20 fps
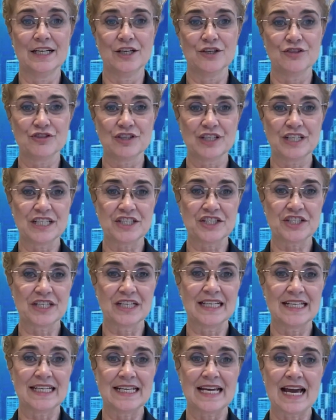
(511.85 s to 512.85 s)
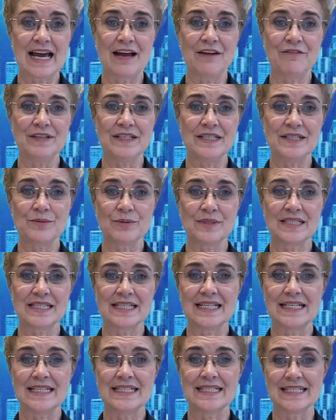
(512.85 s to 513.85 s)
Traditionally, RVs were
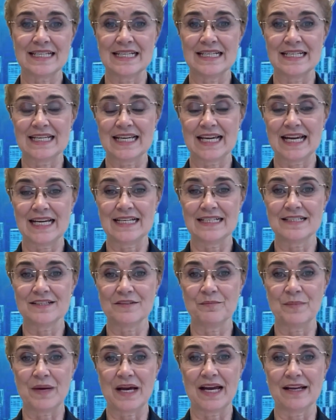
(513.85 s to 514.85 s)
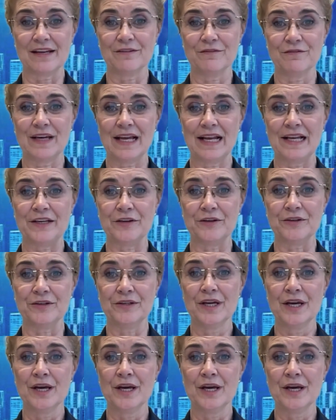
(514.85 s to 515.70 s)
seen as indicators of market value,